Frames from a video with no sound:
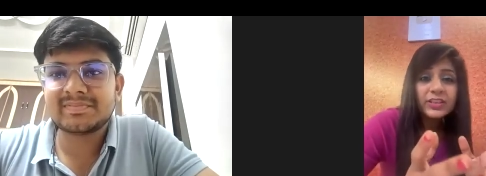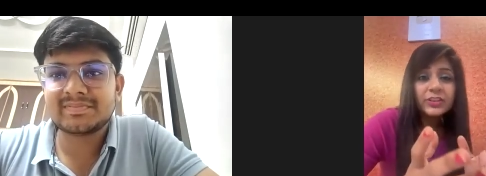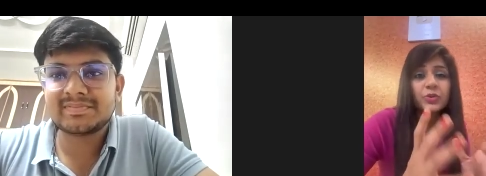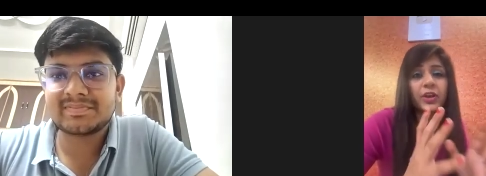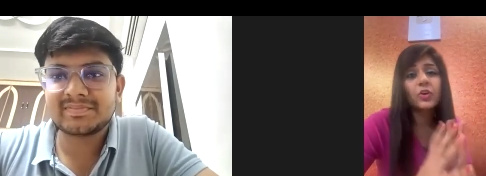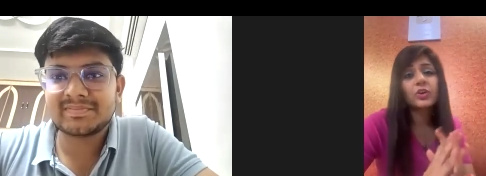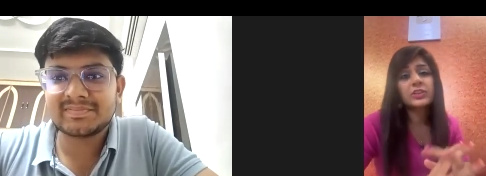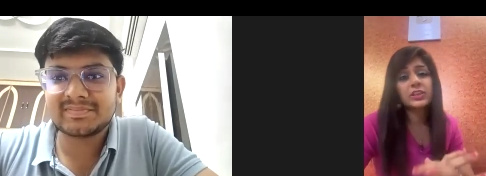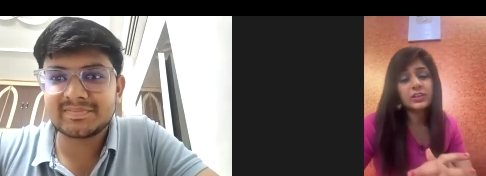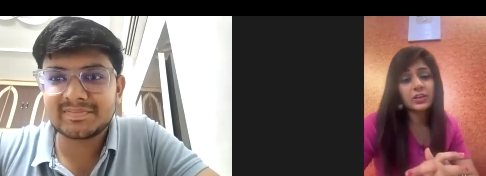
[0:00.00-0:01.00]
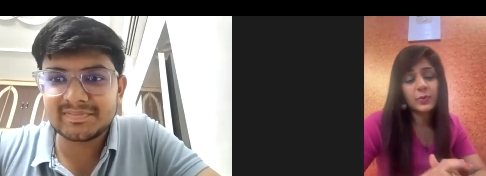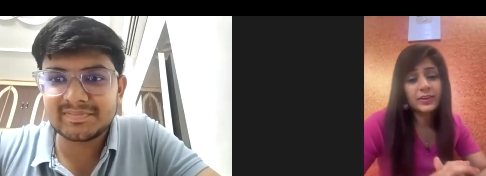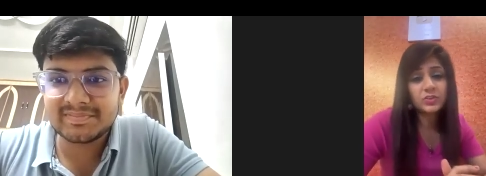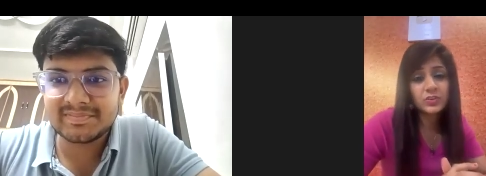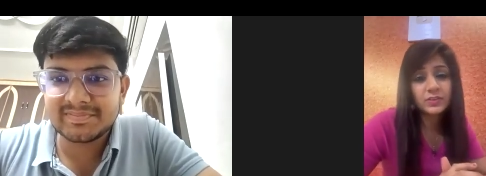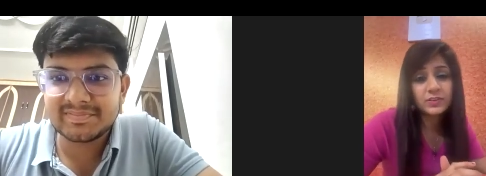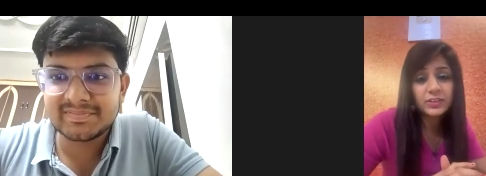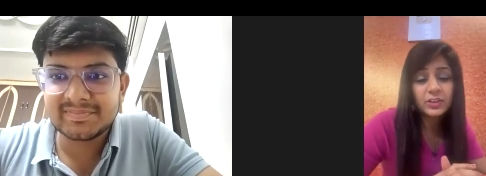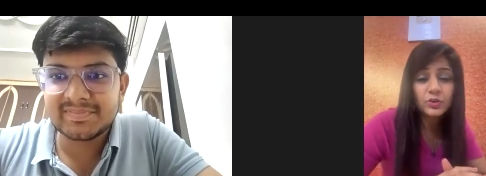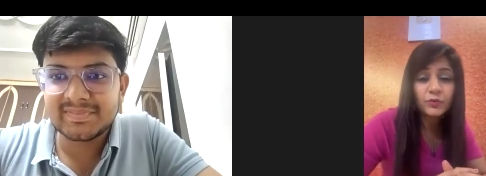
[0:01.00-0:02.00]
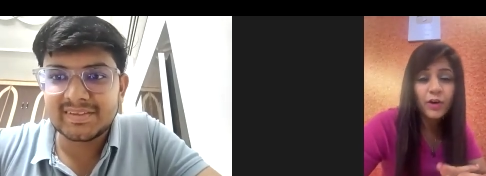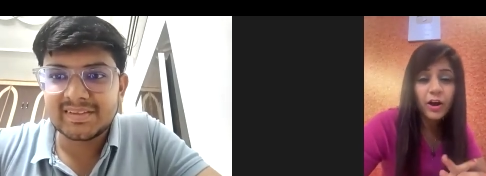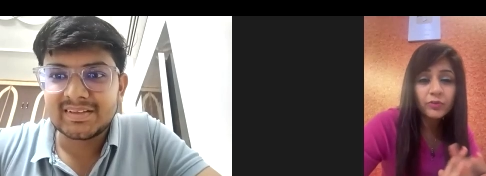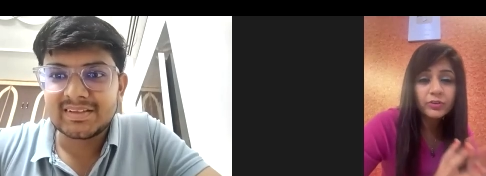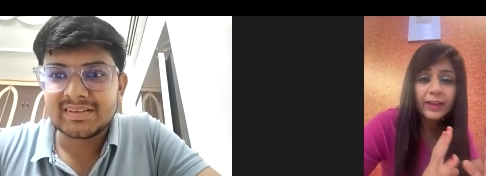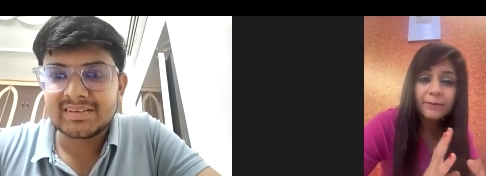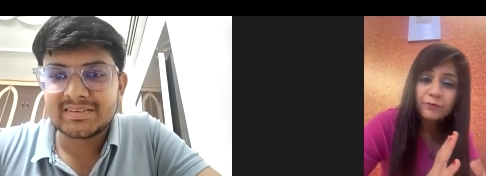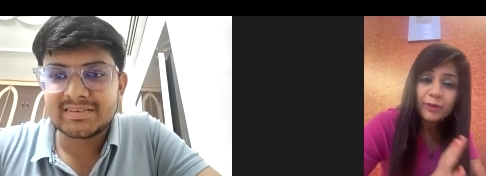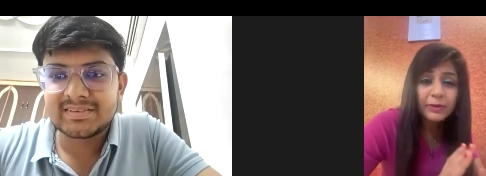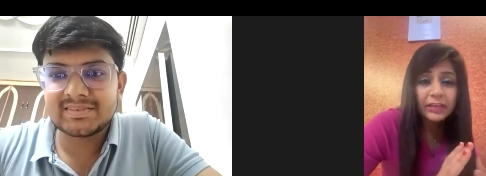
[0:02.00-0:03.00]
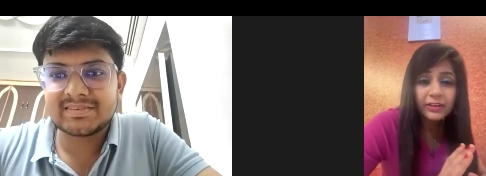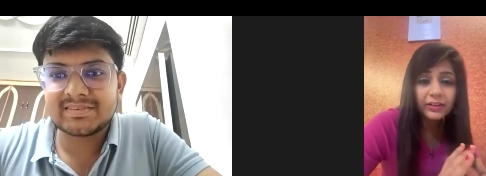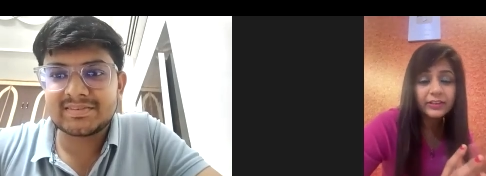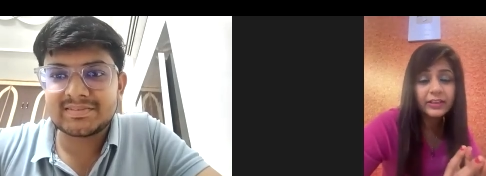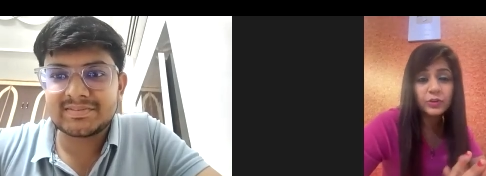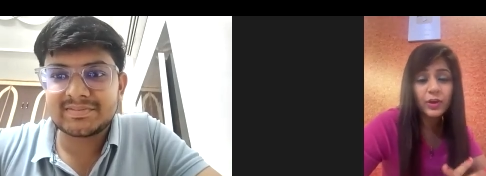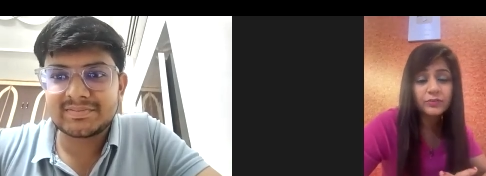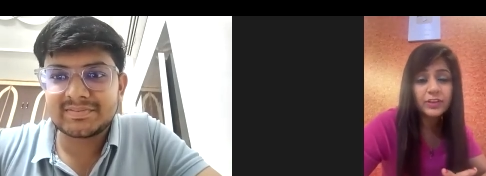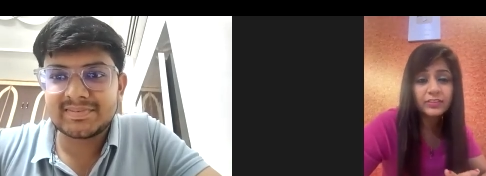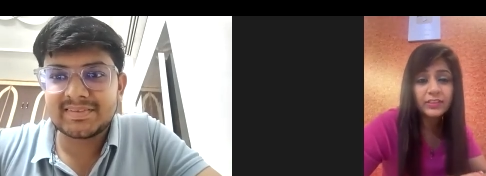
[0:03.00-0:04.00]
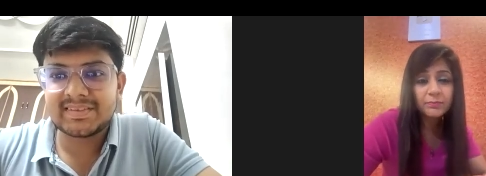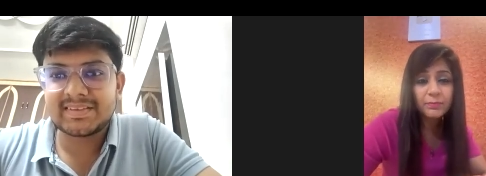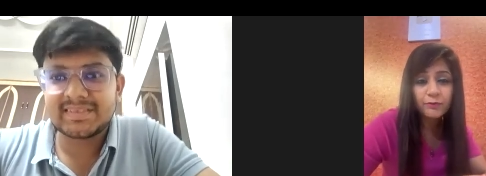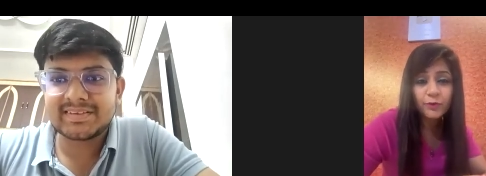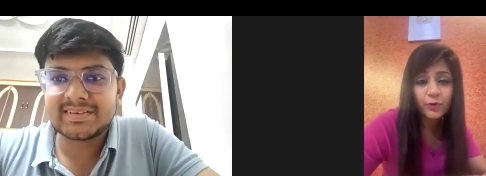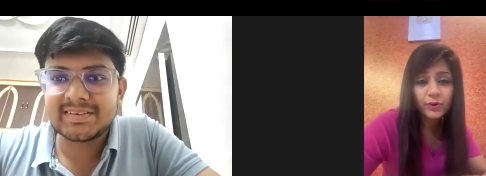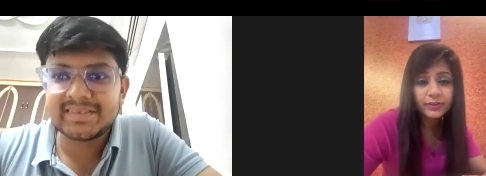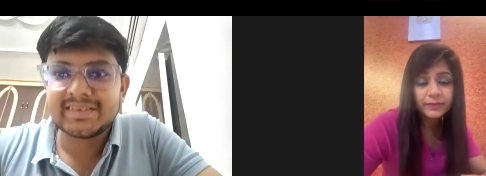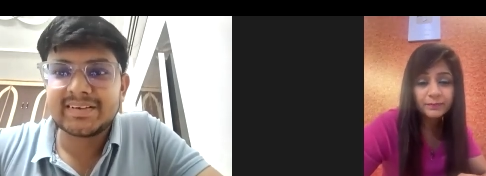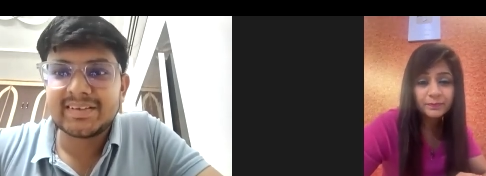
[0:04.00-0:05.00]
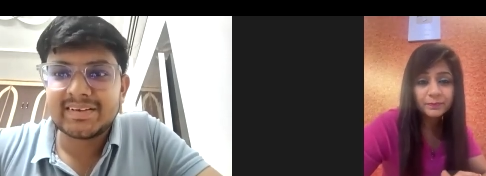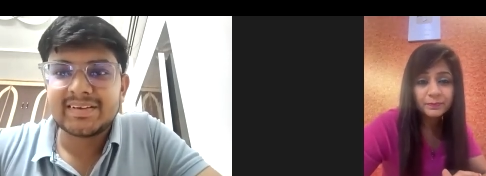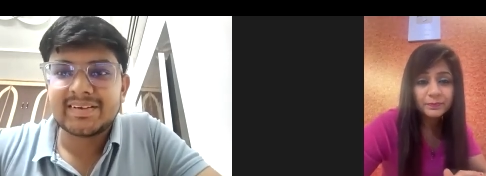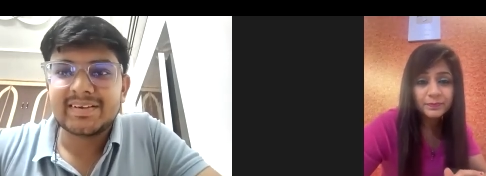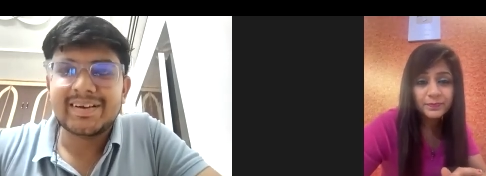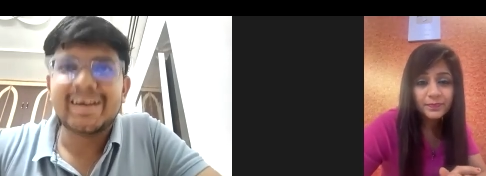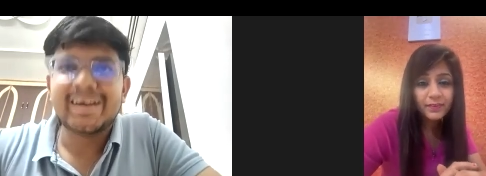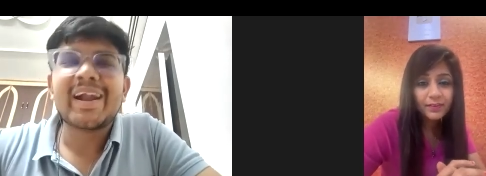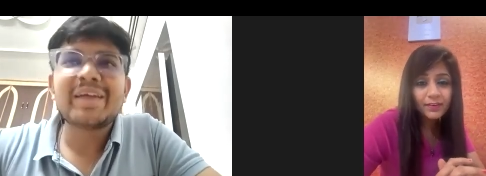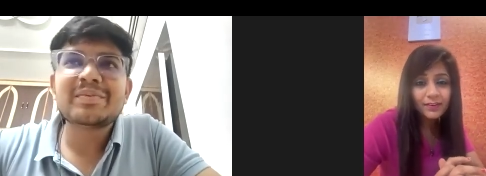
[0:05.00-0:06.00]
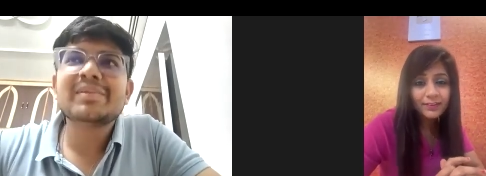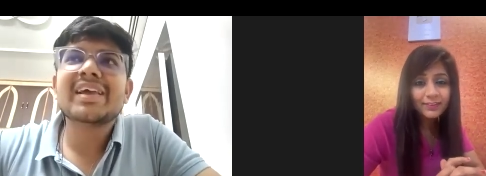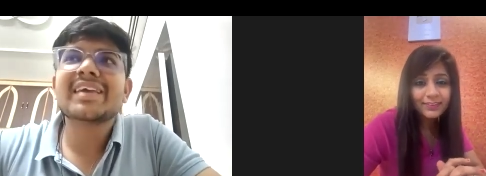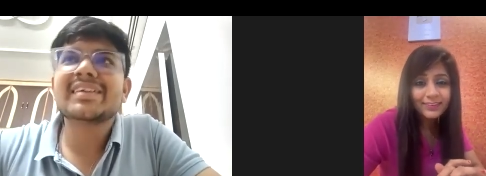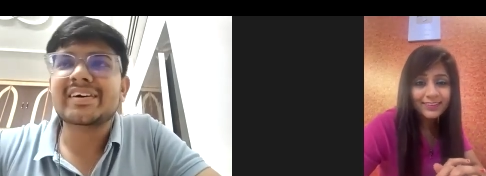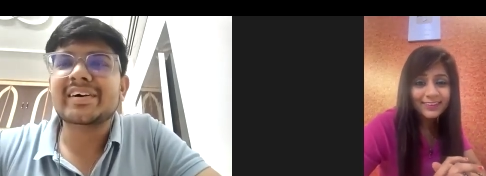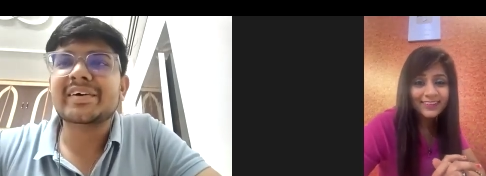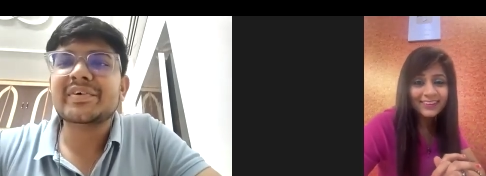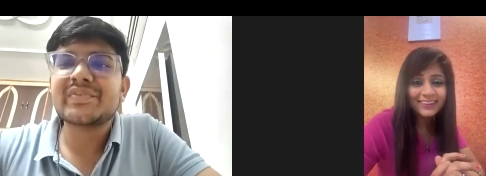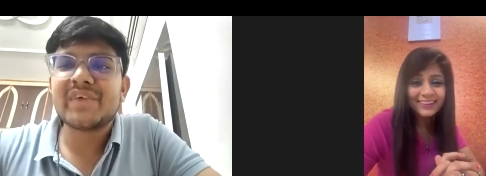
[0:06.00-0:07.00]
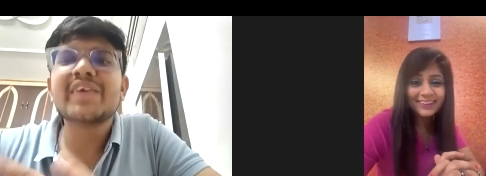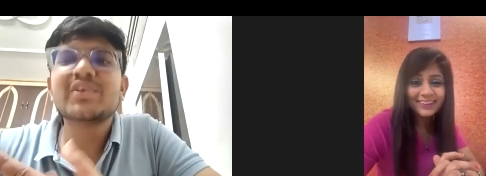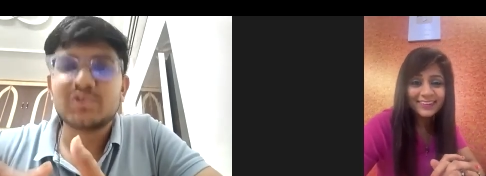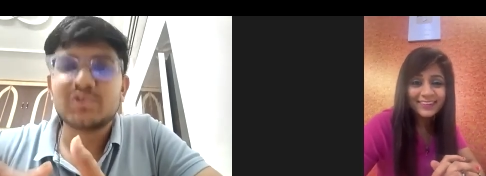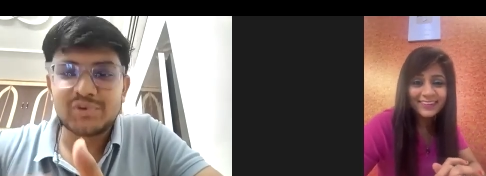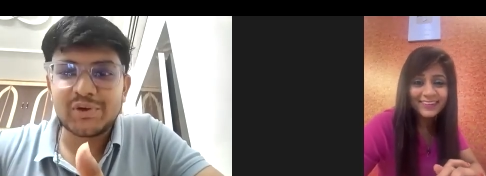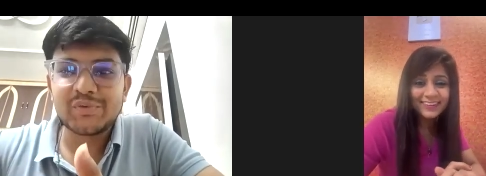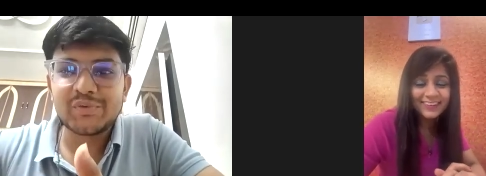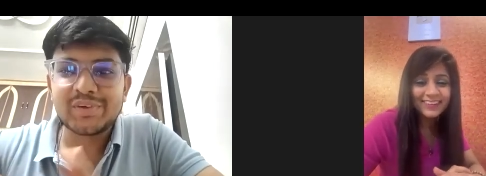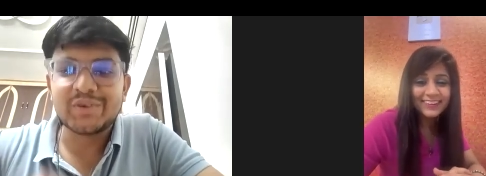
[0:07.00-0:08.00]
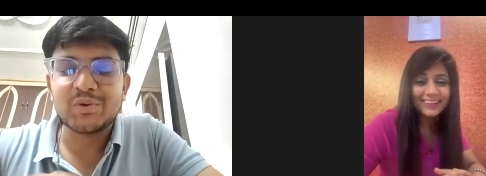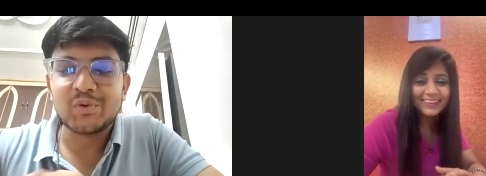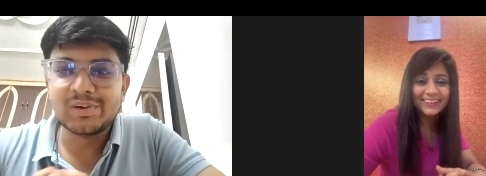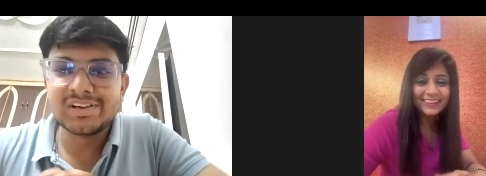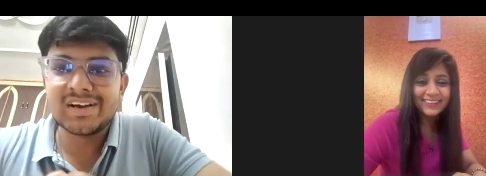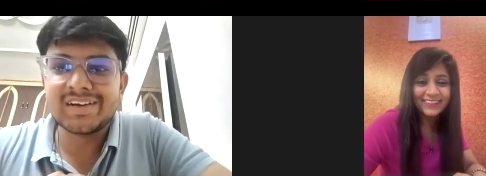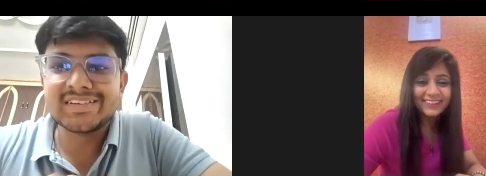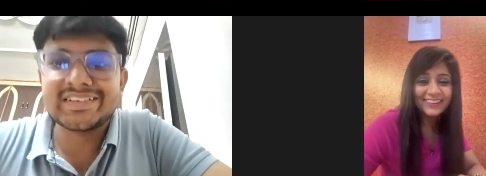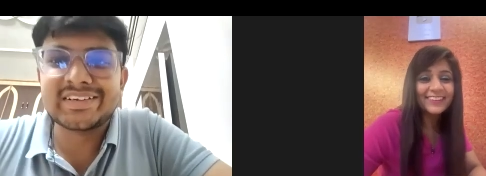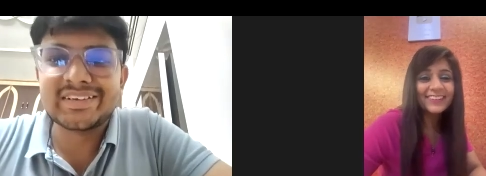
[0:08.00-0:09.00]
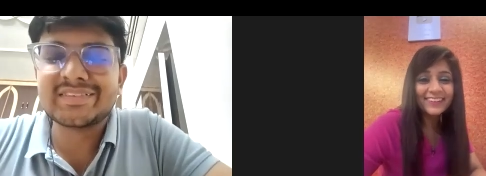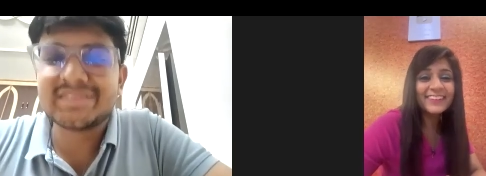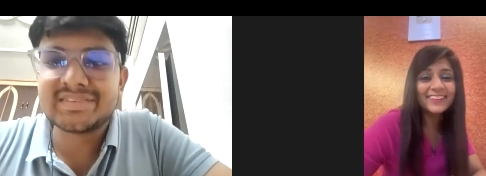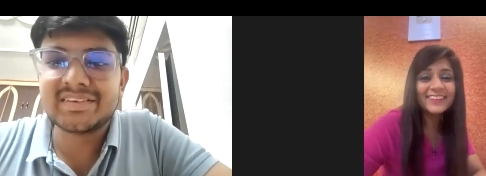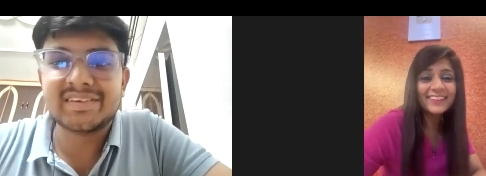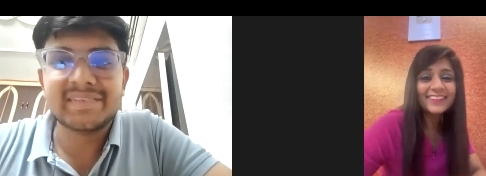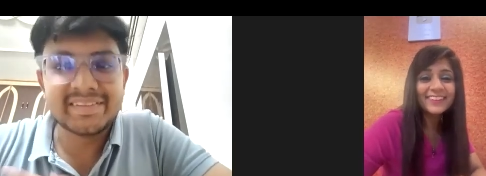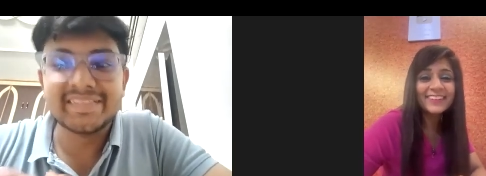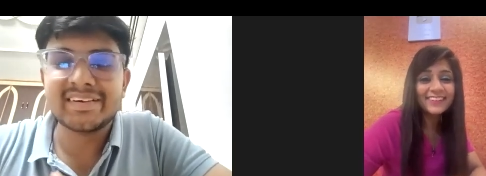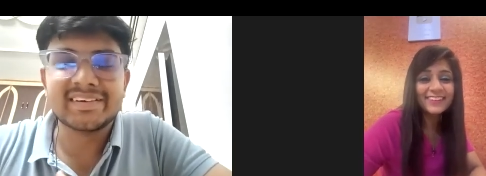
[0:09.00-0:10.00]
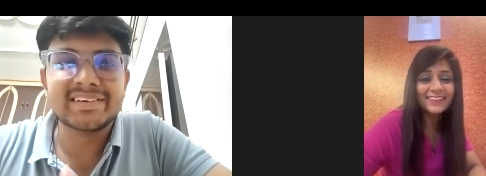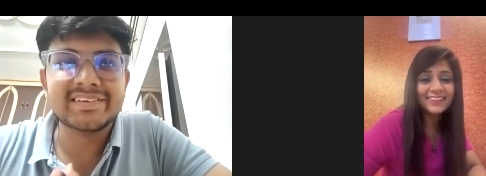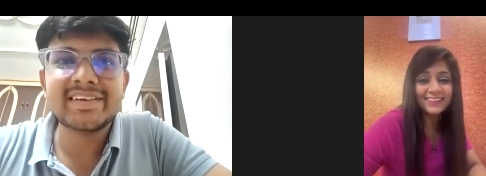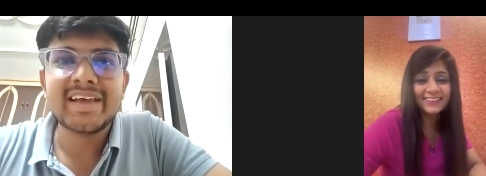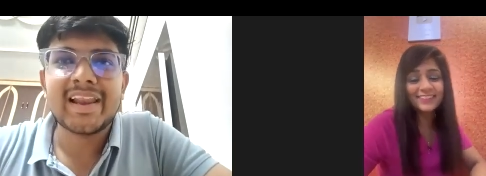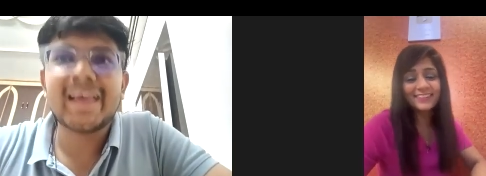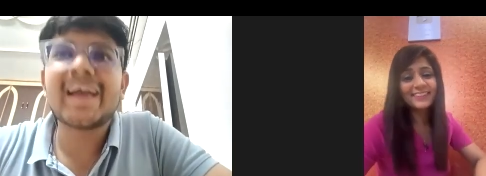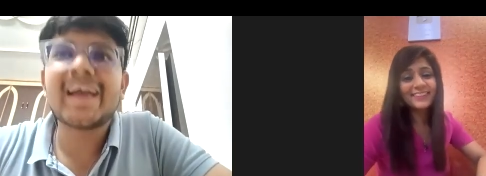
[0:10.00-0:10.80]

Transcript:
Speaker 1: that you got in the questions, did you found them familiar, that you have done them before?
Speaker 2: Uh, right, ma'am. Like uh, when I used to give eGurukul uh, G Ts uh, in the earlier, like I